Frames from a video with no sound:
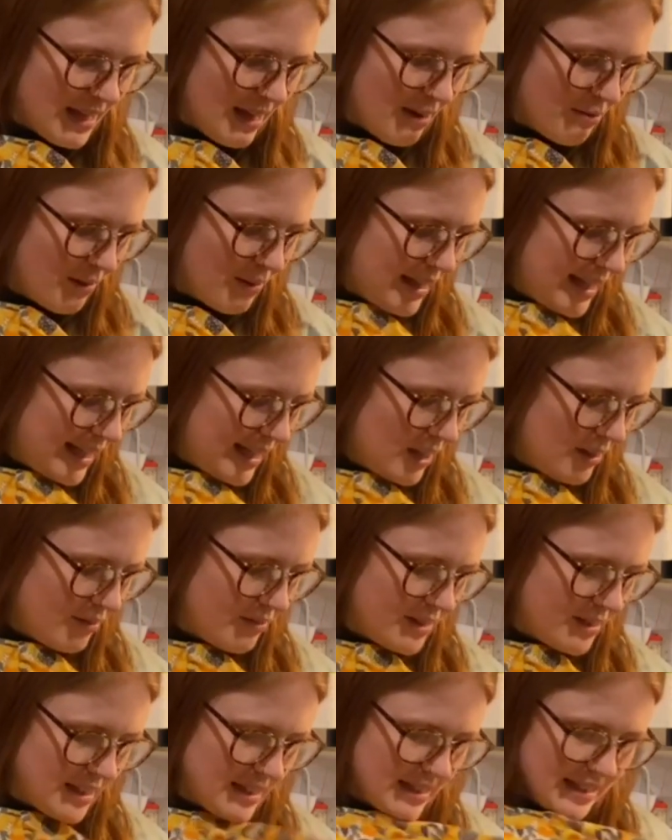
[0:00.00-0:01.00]
I really
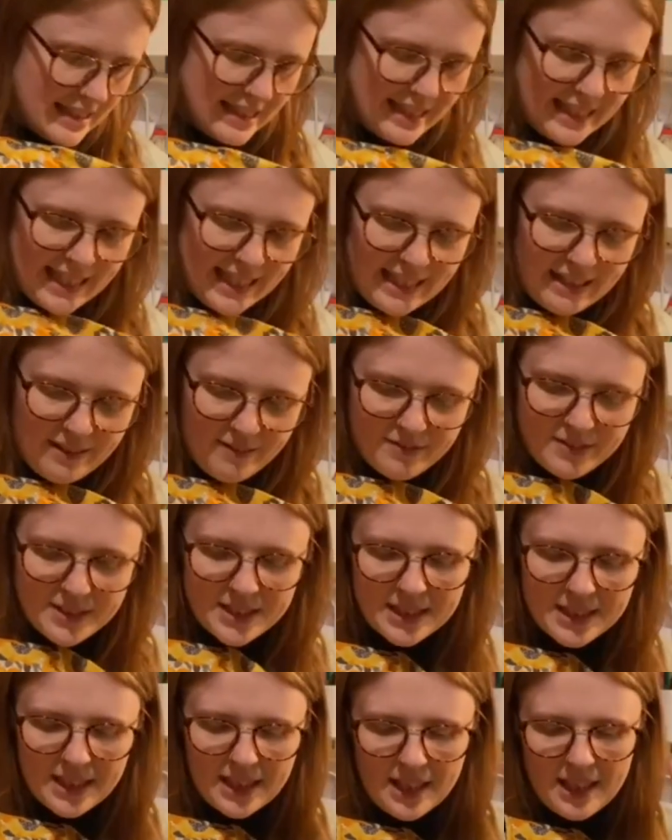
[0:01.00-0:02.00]
love the
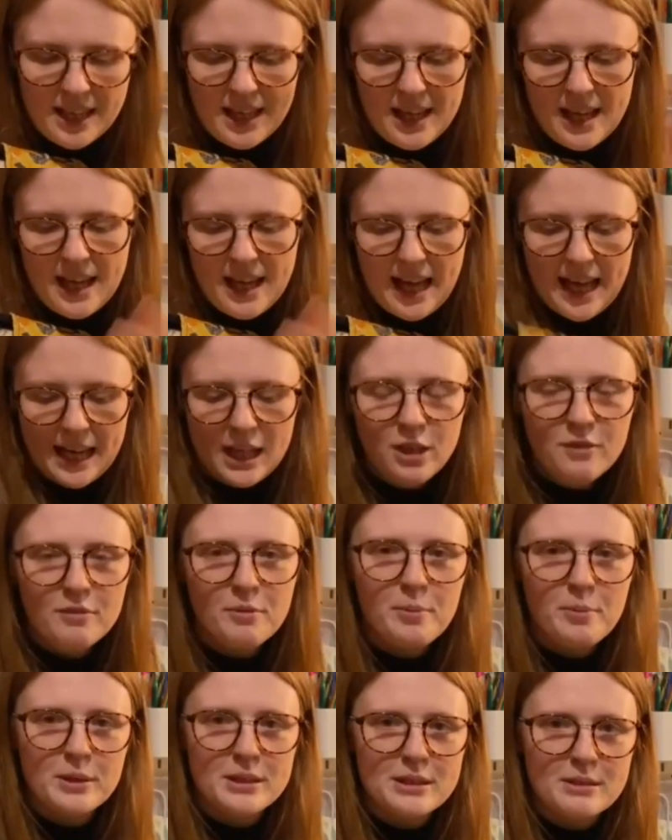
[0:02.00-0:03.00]
sleeves. I love a
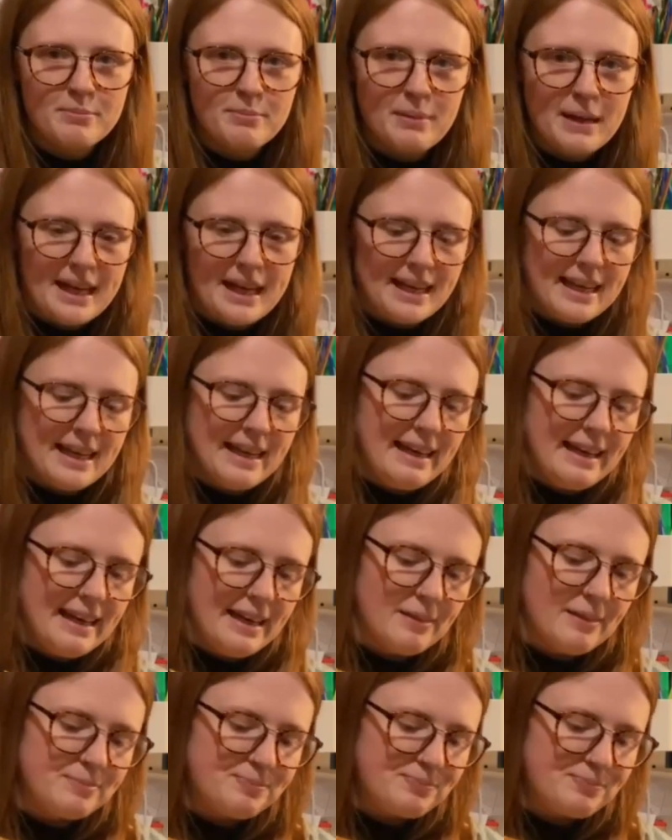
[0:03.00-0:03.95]
button placket.